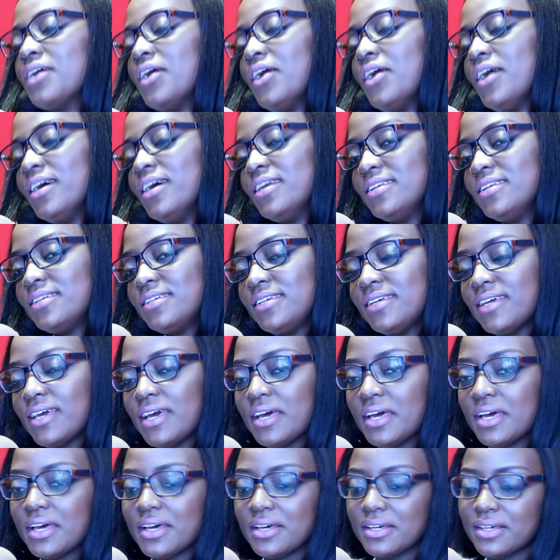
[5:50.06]
God.
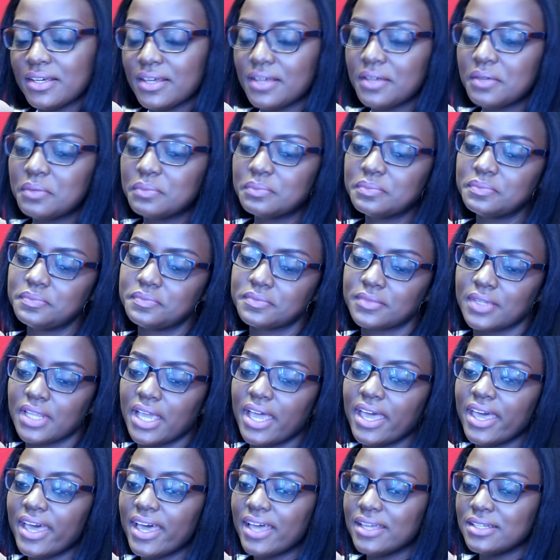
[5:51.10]
Yeah. Um,
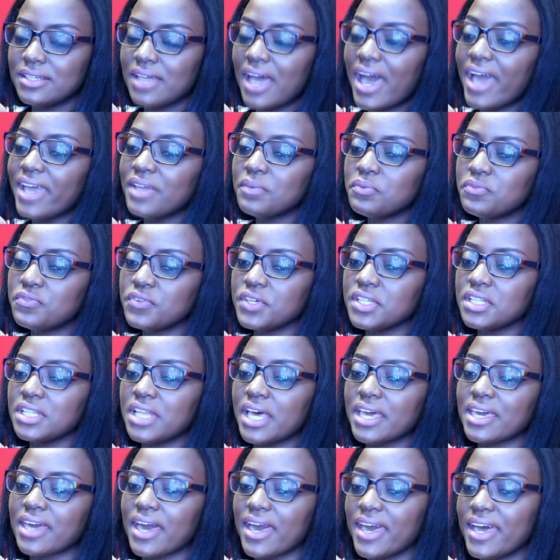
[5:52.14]
okay. I, had, I feel
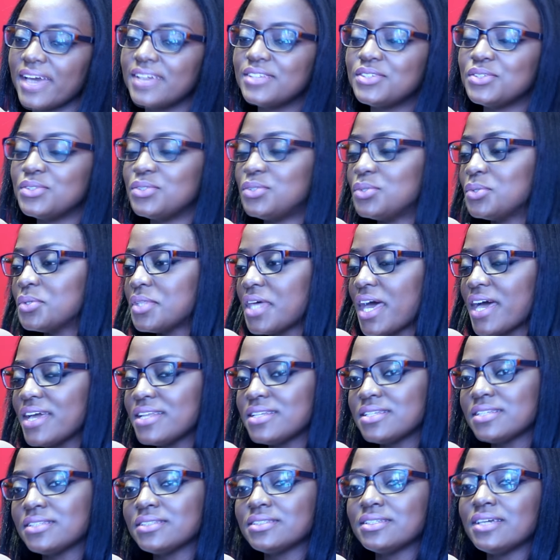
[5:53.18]
like I had to do
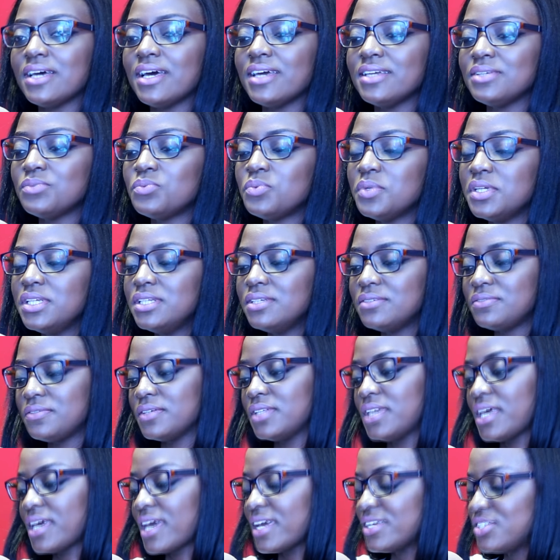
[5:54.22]
that I really
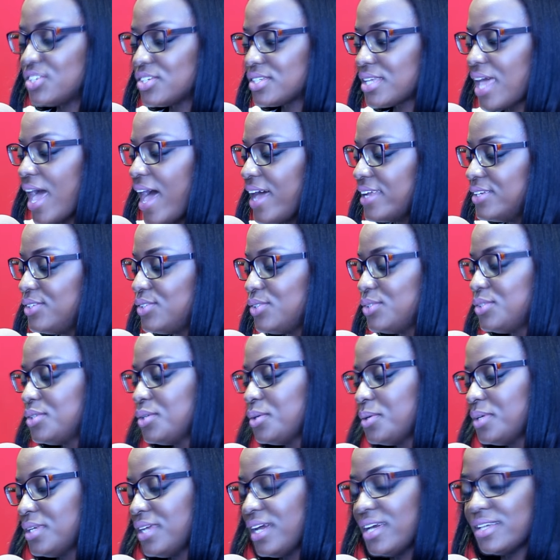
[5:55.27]
feel like I just had to
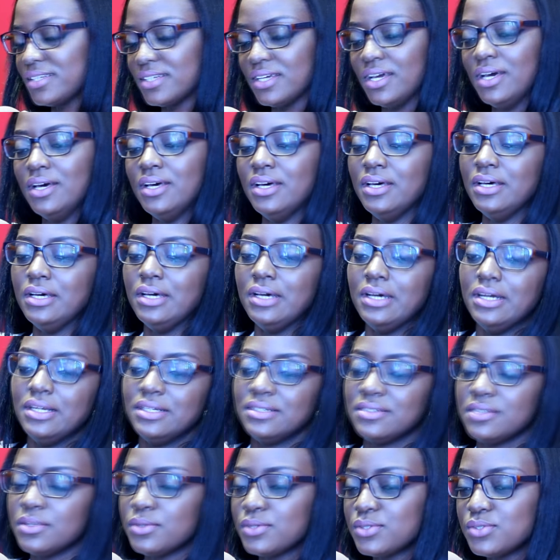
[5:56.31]
do it. I
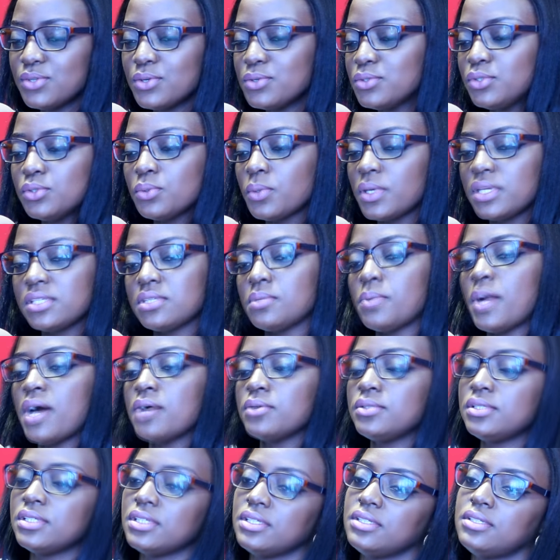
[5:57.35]
there's no two ways
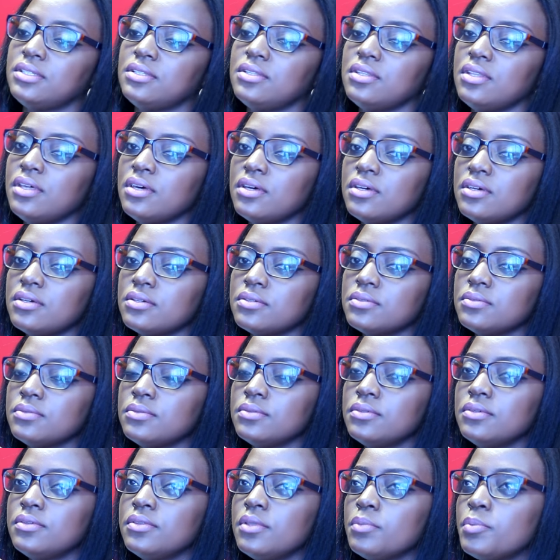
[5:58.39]
about it. The
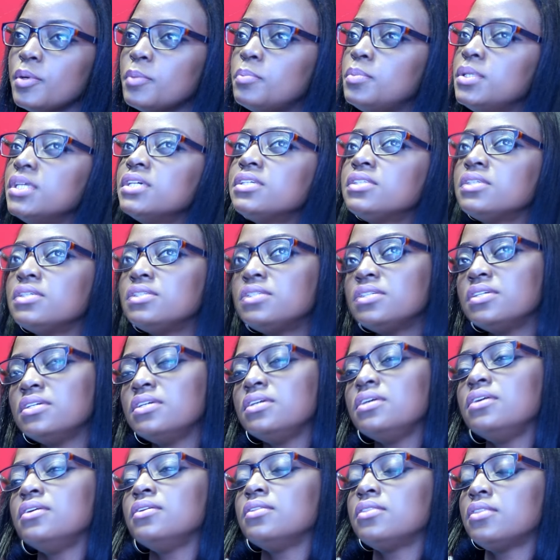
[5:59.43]
the
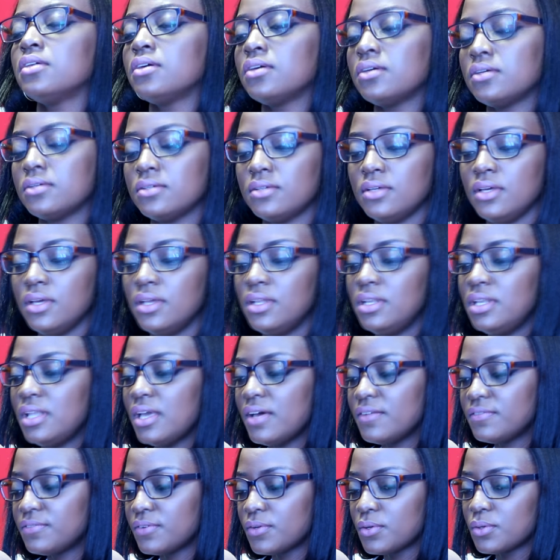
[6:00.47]
publicity, the
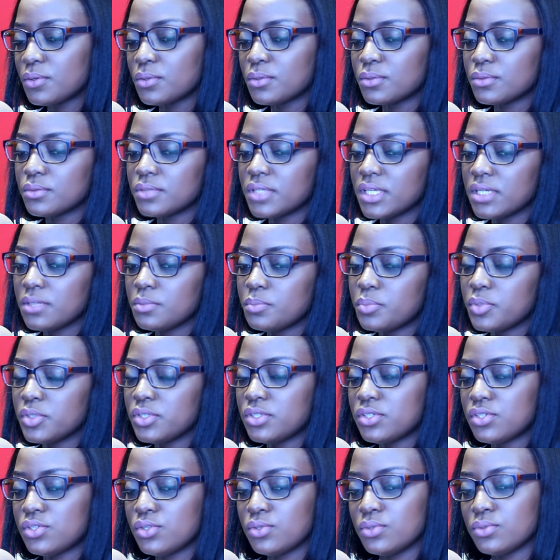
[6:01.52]
level that it
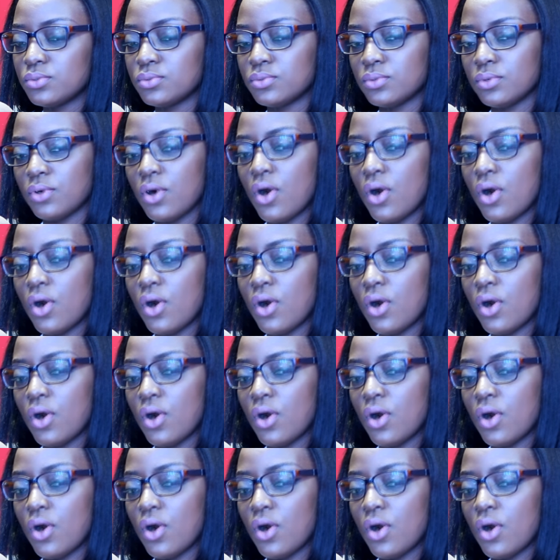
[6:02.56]
puts you